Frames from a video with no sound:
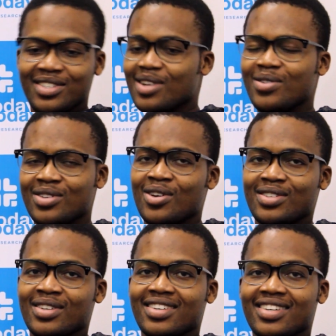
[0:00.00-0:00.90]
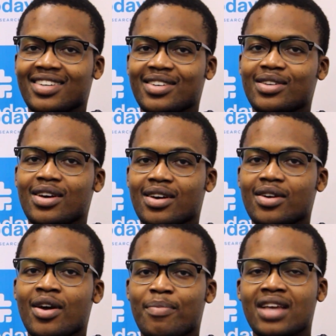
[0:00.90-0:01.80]
a good doctor.
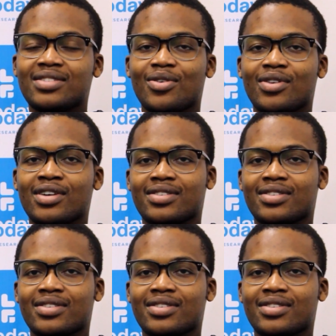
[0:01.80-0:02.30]
Basing on